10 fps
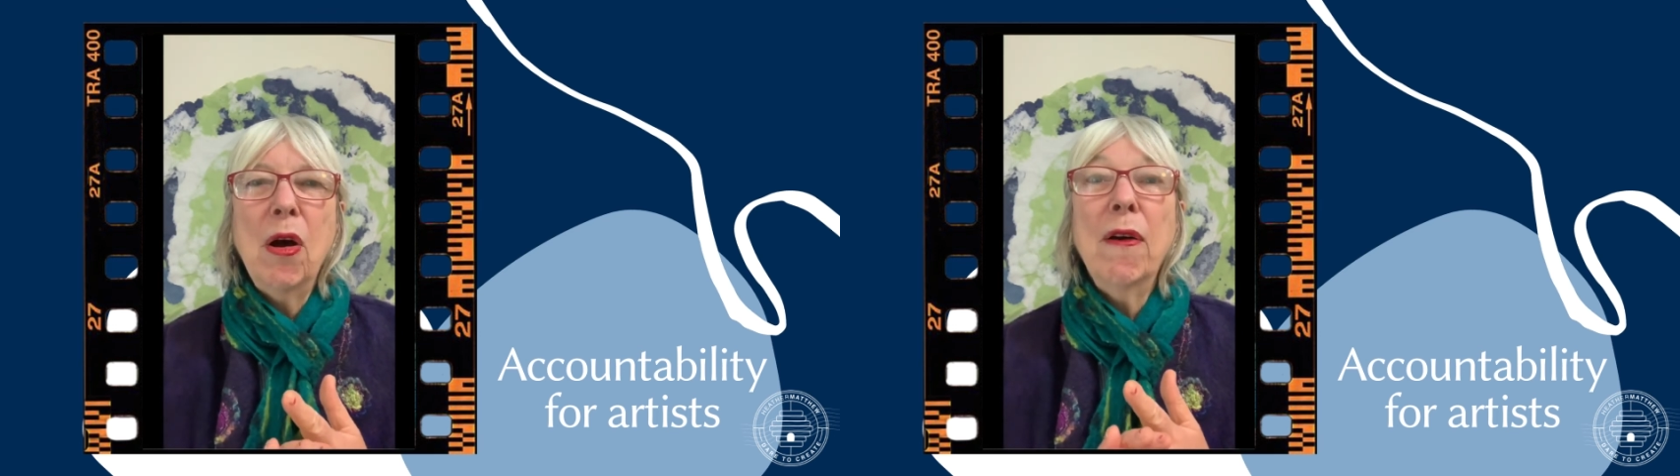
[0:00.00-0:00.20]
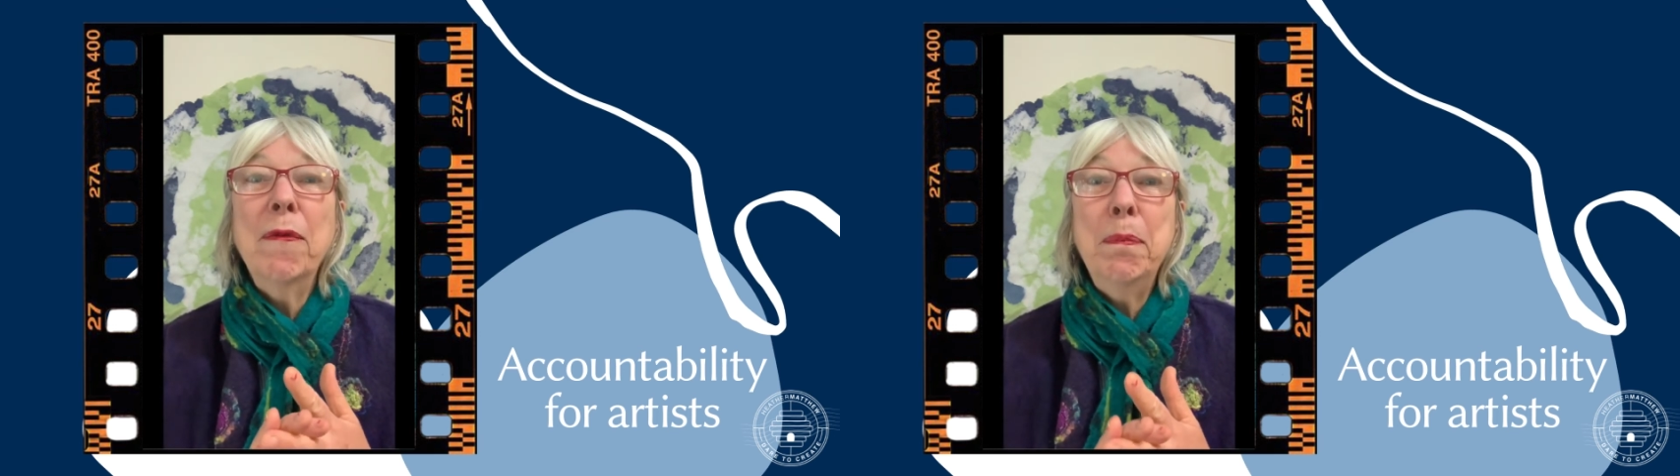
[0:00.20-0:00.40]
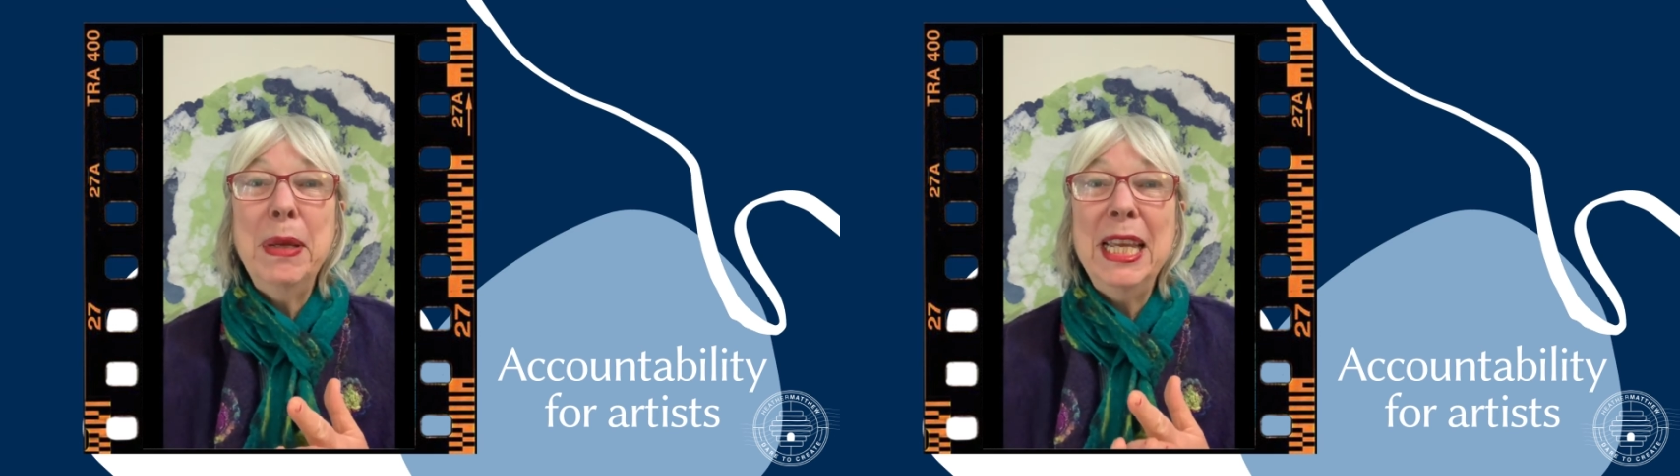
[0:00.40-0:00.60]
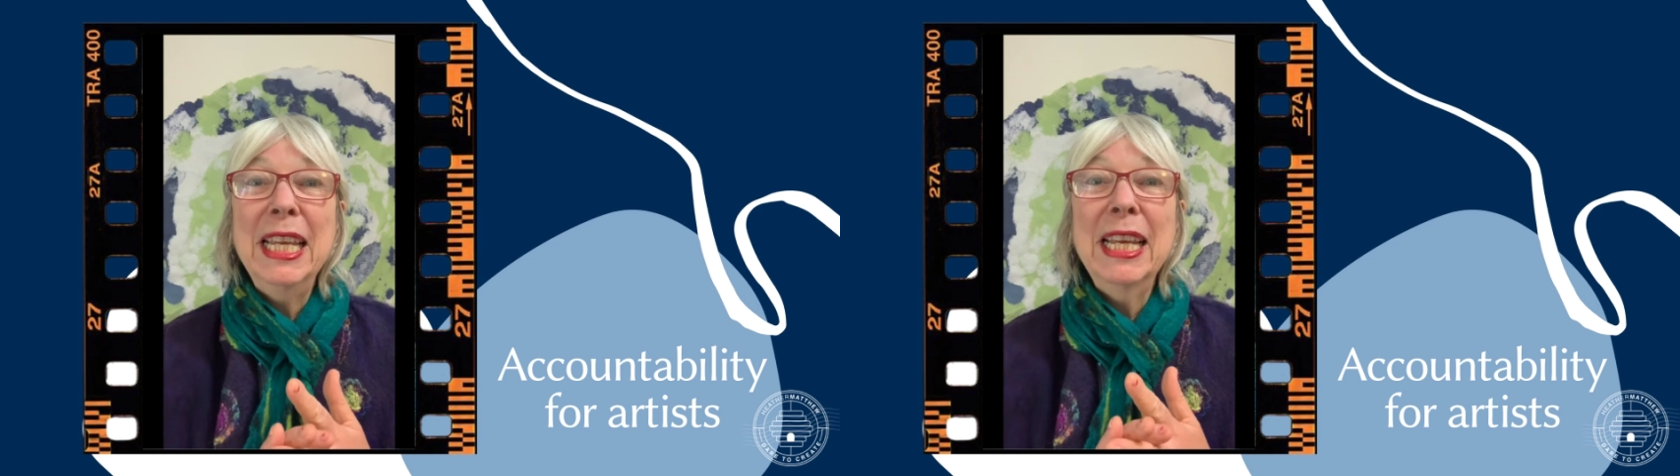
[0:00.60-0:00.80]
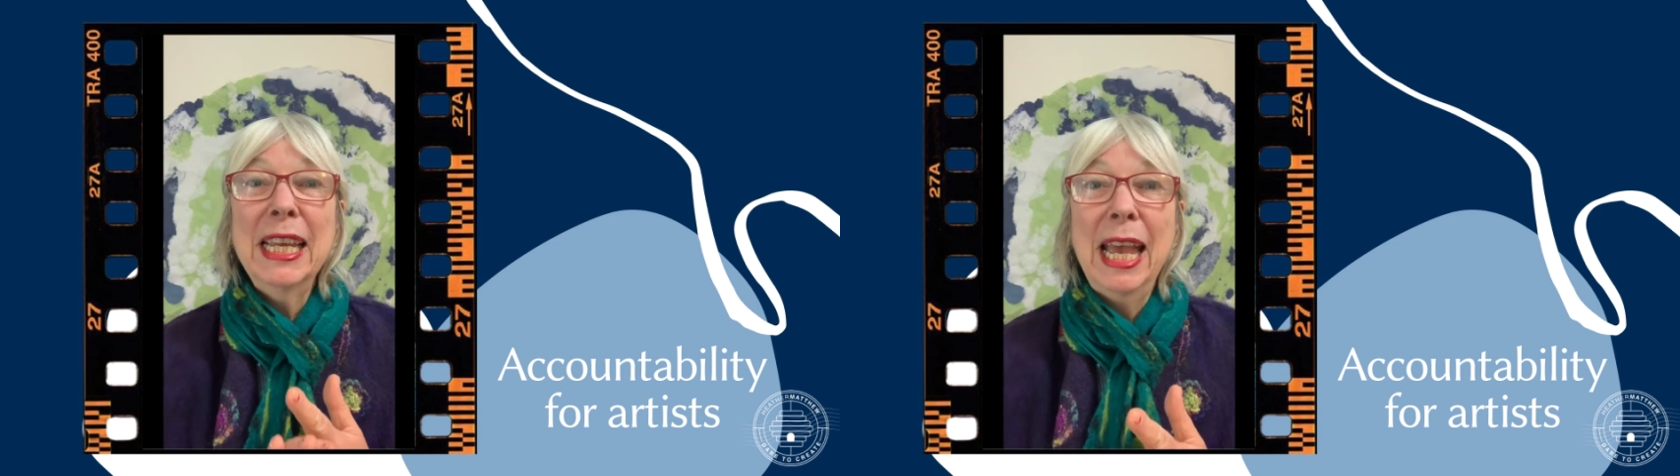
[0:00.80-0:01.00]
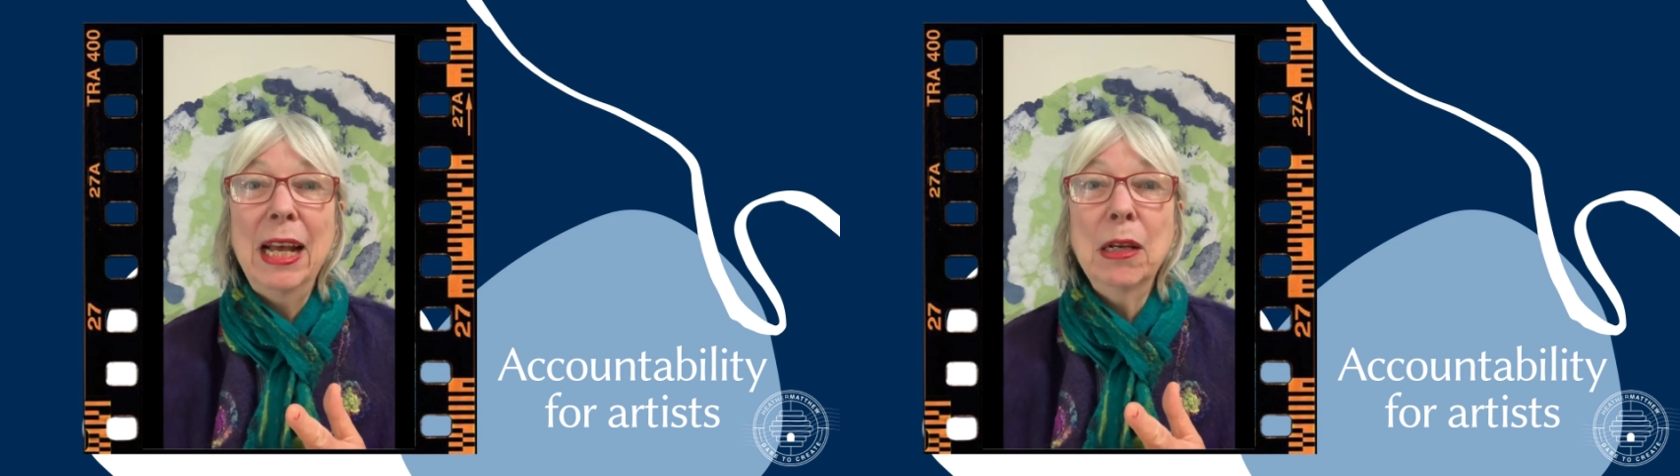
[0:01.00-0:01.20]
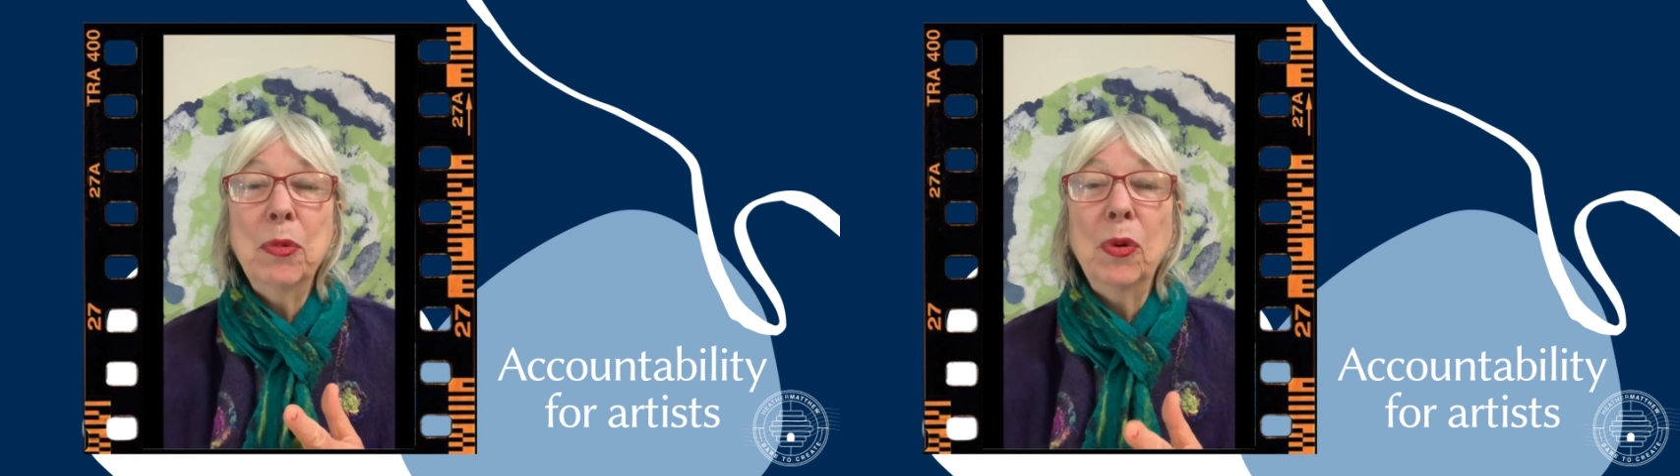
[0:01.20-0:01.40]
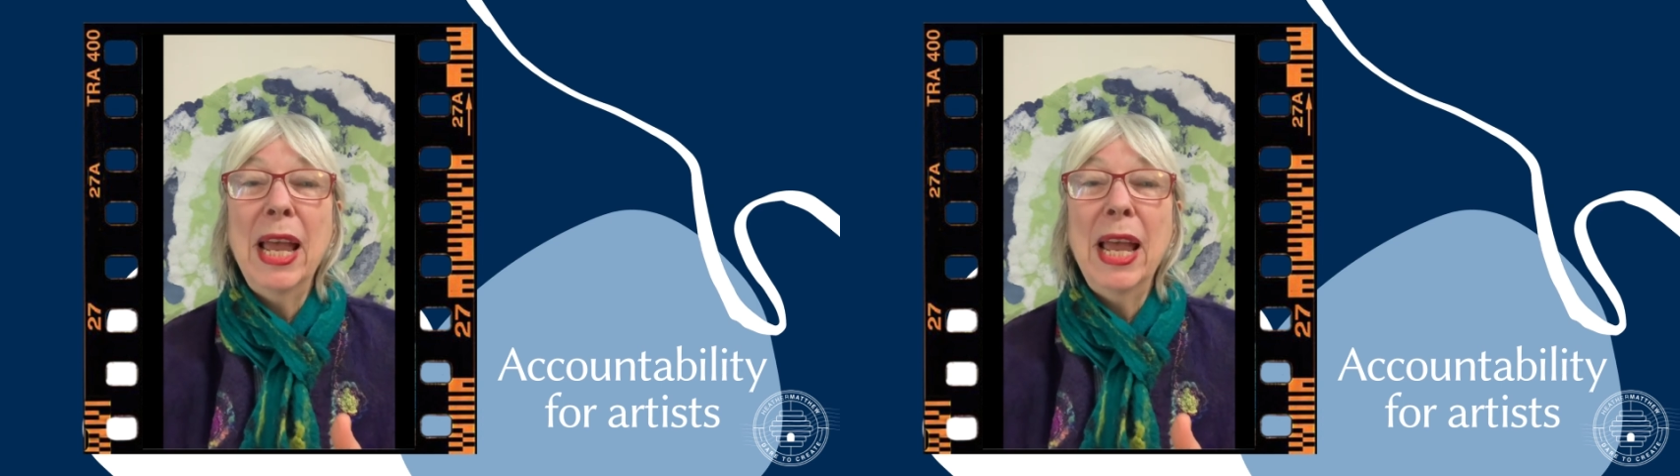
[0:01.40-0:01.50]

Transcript: of being accountable